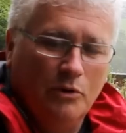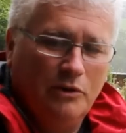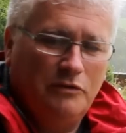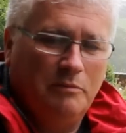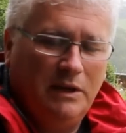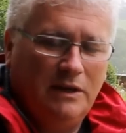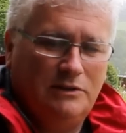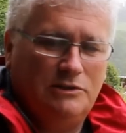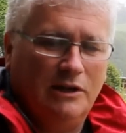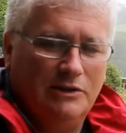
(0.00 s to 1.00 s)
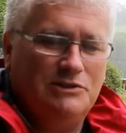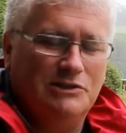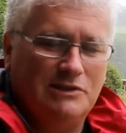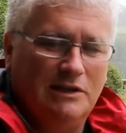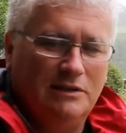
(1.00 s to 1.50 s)
One of the big
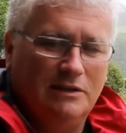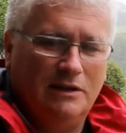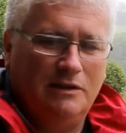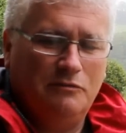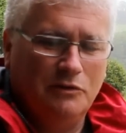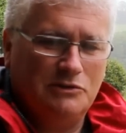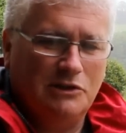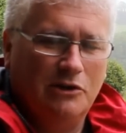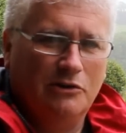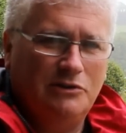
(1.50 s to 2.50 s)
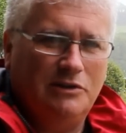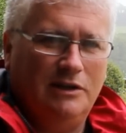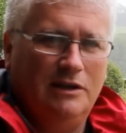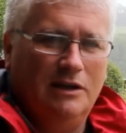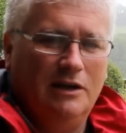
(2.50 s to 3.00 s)
challenges in the food
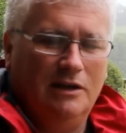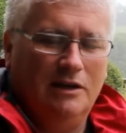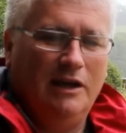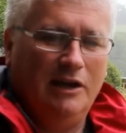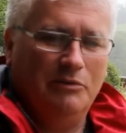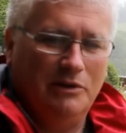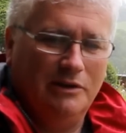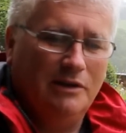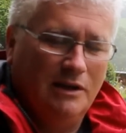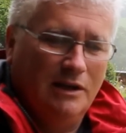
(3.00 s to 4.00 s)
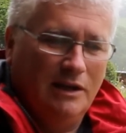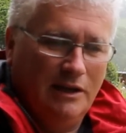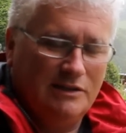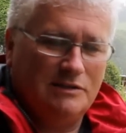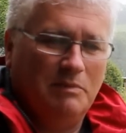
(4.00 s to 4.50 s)
security area
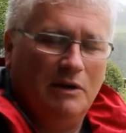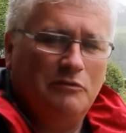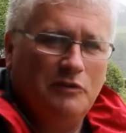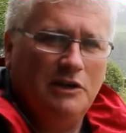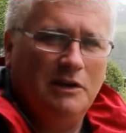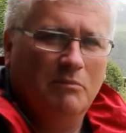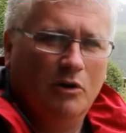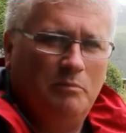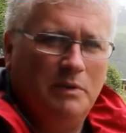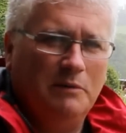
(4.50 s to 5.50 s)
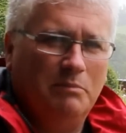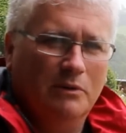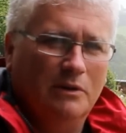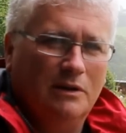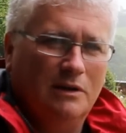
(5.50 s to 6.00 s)
is about feeding more people
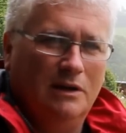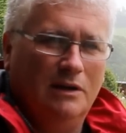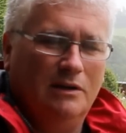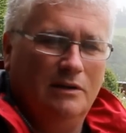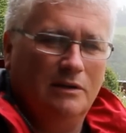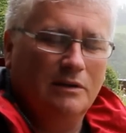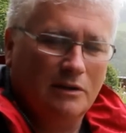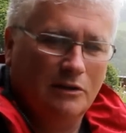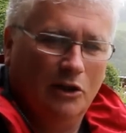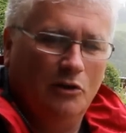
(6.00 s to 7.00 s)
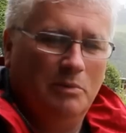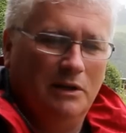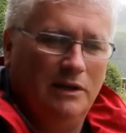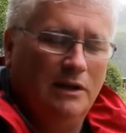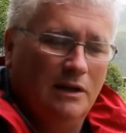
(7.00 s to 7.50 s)

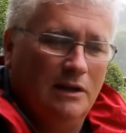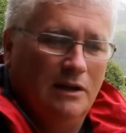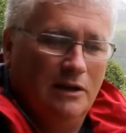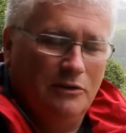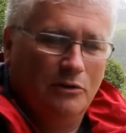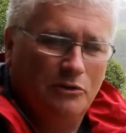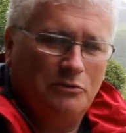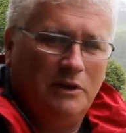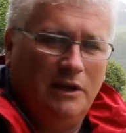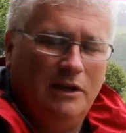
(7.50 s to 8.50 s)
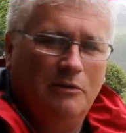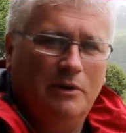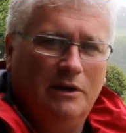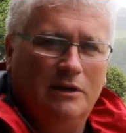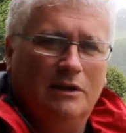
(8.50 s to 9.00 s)
globally. At North Wyke here
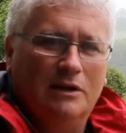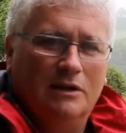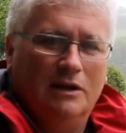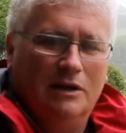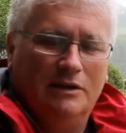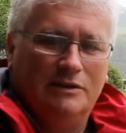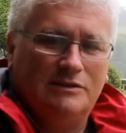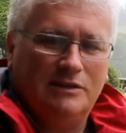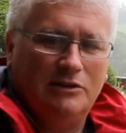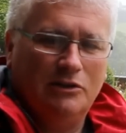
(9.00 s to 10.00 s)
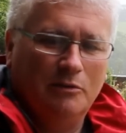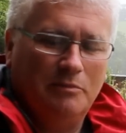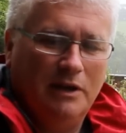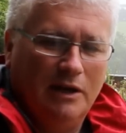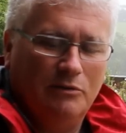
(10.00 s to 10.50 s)
we're set
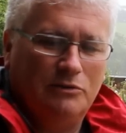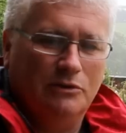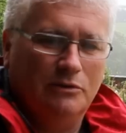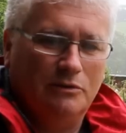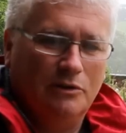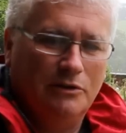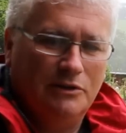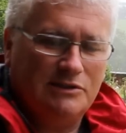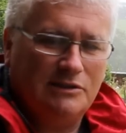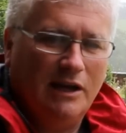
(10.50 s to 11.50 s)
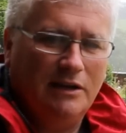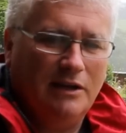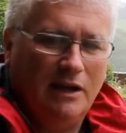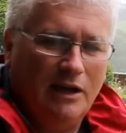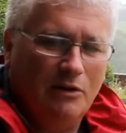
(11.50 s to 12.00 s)
up now to understand
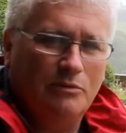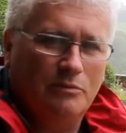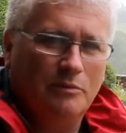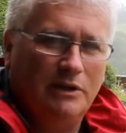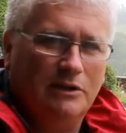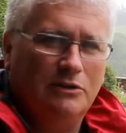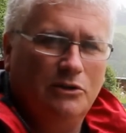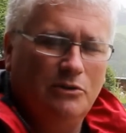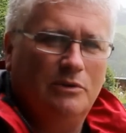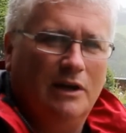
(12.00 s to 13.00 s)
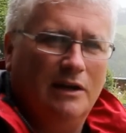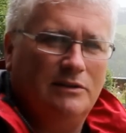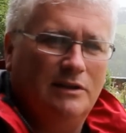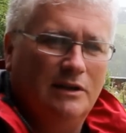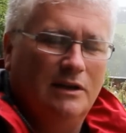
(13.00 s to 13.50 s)
how we can do
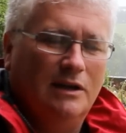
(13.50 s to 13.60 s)
that